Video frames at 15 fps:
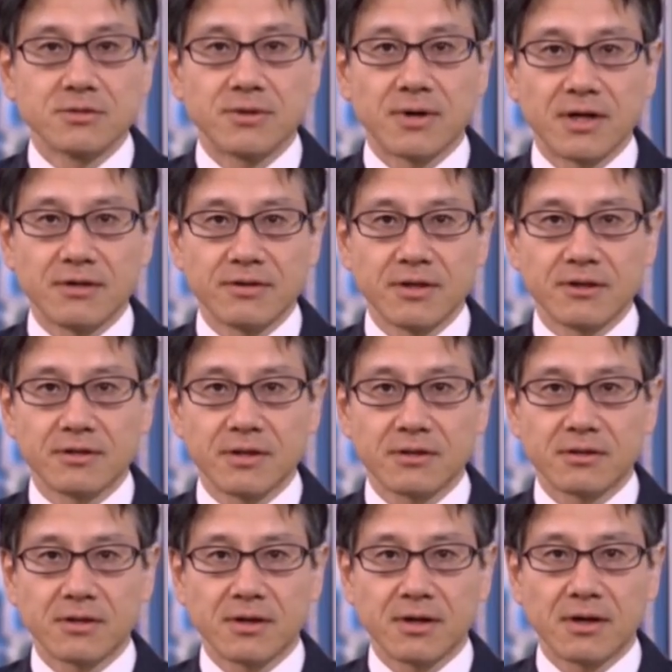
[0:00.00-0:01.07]
So I think
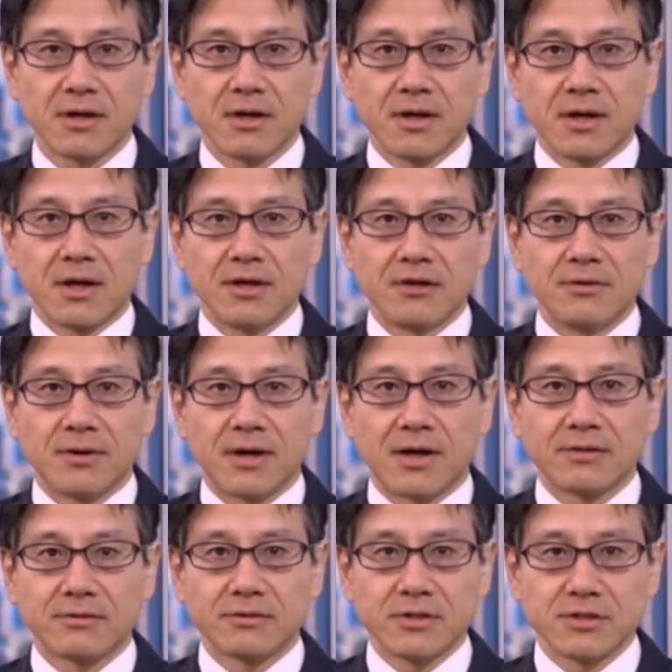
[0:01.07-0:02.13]
that
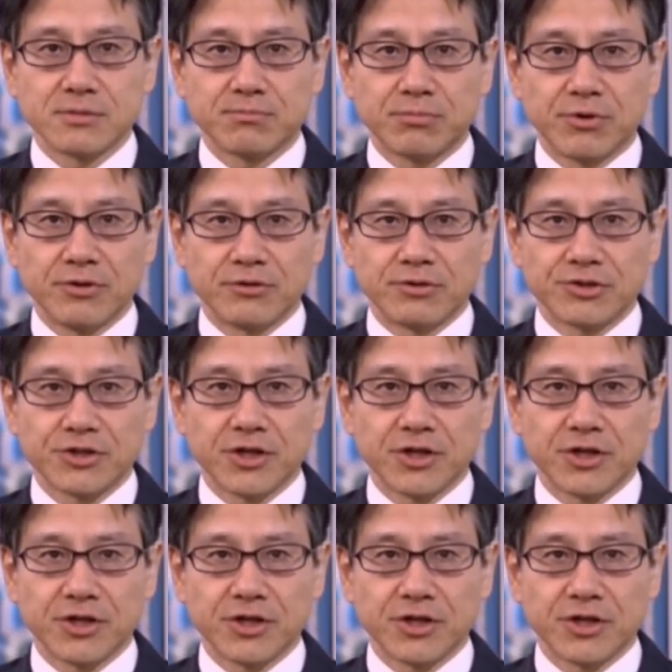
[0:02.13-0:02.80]
at this point